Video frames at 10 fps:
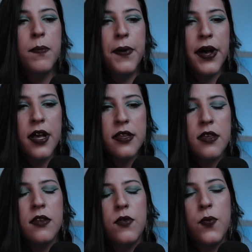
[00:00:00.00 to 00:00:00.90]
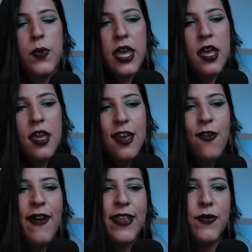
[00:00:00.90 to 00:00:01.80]
but
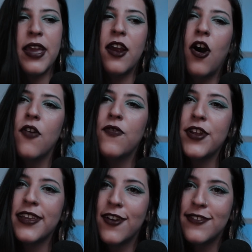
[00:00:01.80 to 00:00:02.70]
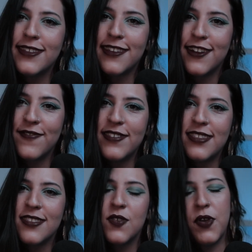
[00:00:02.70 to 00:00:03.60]
when we are offering our
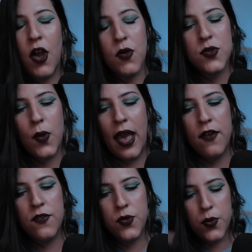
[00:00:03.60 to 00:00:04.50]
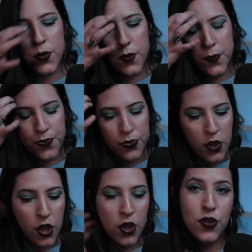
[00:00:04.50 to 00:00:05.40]
services, we also have to
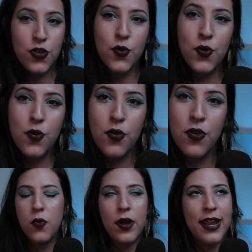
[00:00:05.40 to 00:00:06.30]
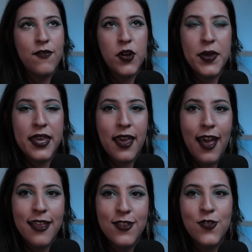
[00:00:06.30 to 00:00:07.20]
do whatever we
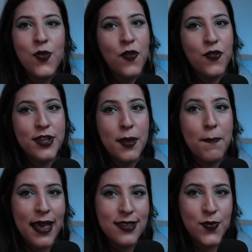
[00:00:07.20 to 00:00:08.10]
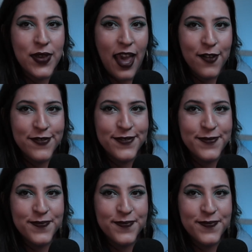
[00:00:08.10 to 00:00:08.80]
can to offer the best we have.